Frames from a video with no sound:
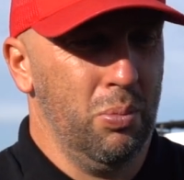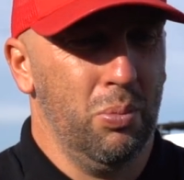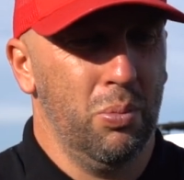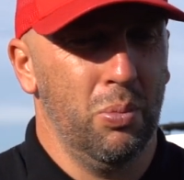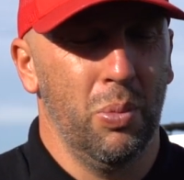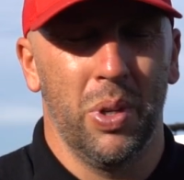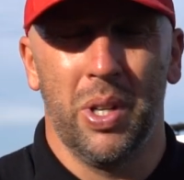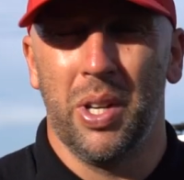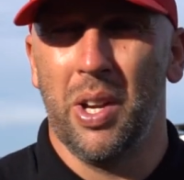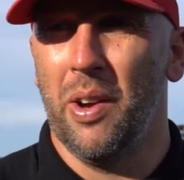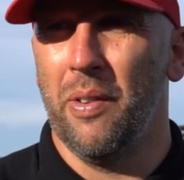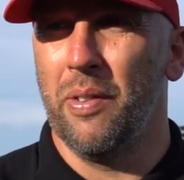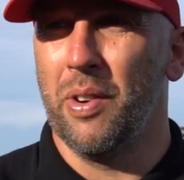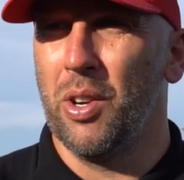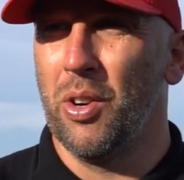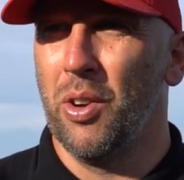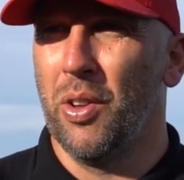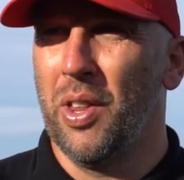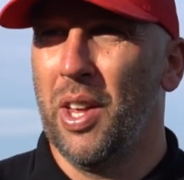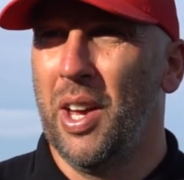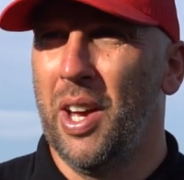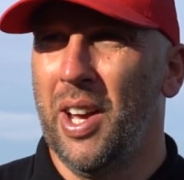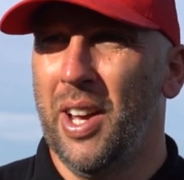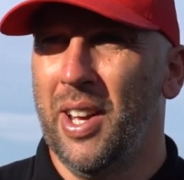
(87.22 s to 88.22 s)
when you haven't
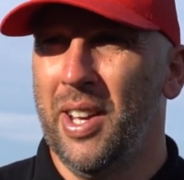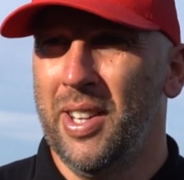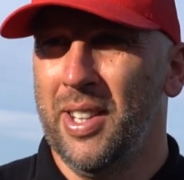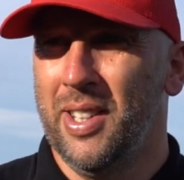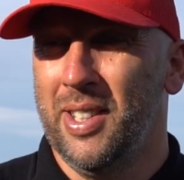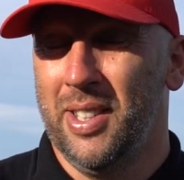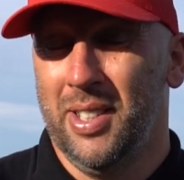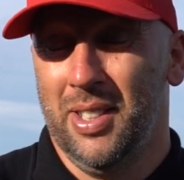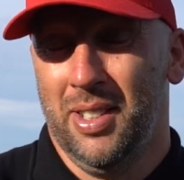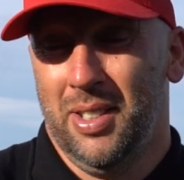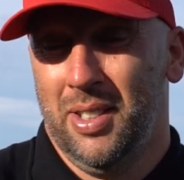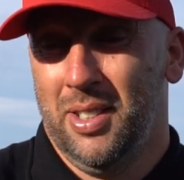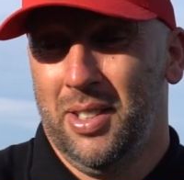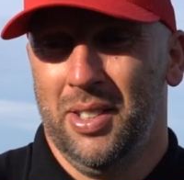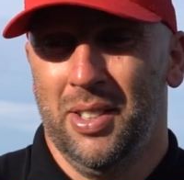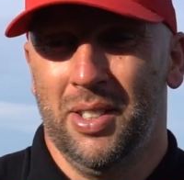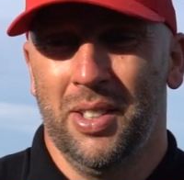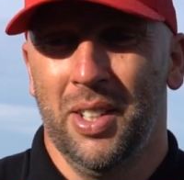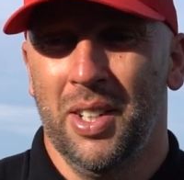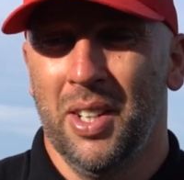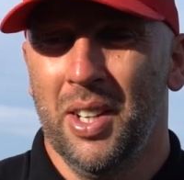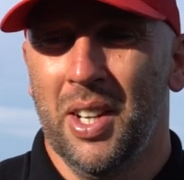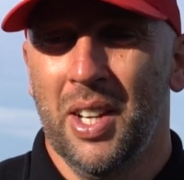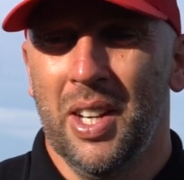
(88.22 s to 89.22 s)
got that,
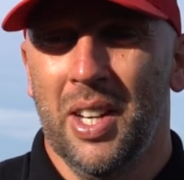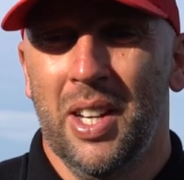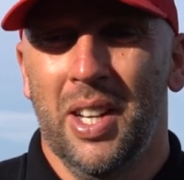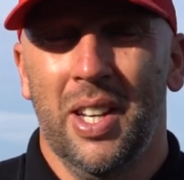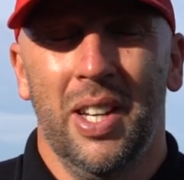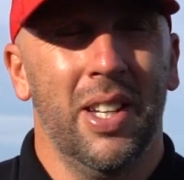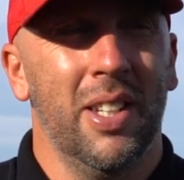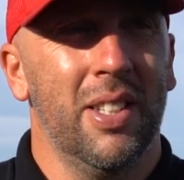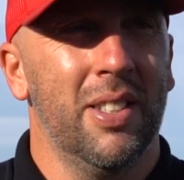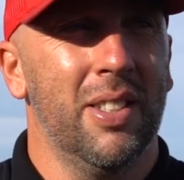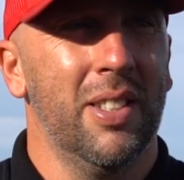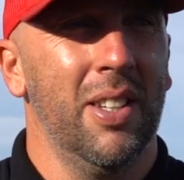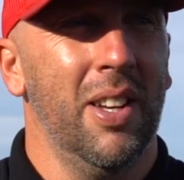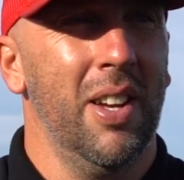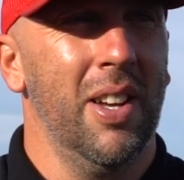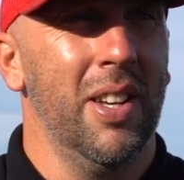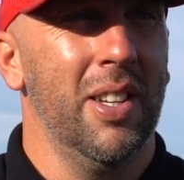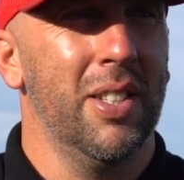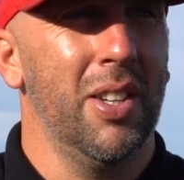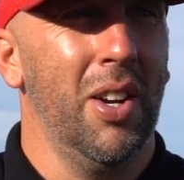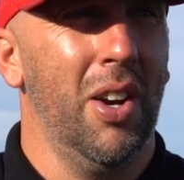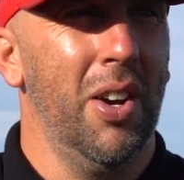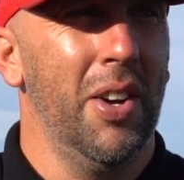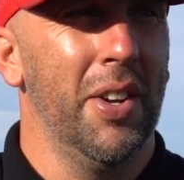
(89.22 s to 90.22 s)
it's
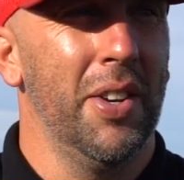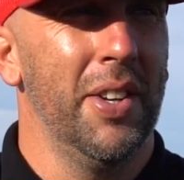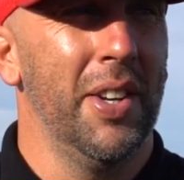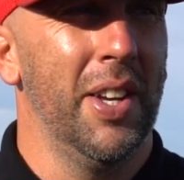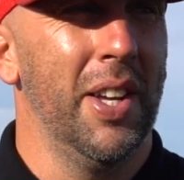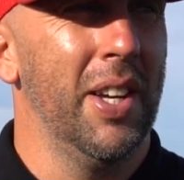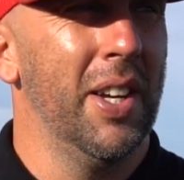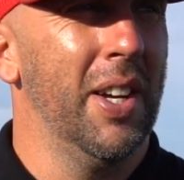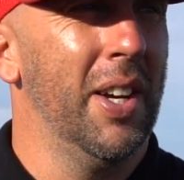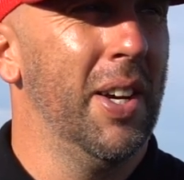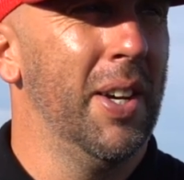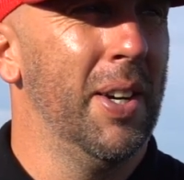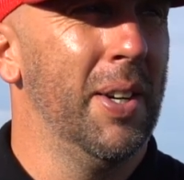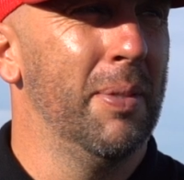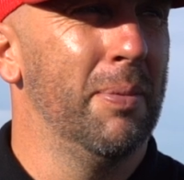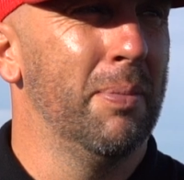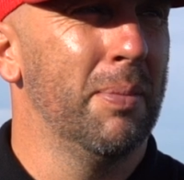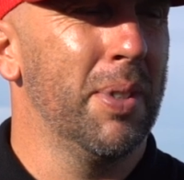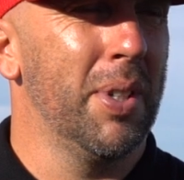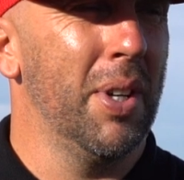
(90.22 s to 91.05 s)
hard, isn't it?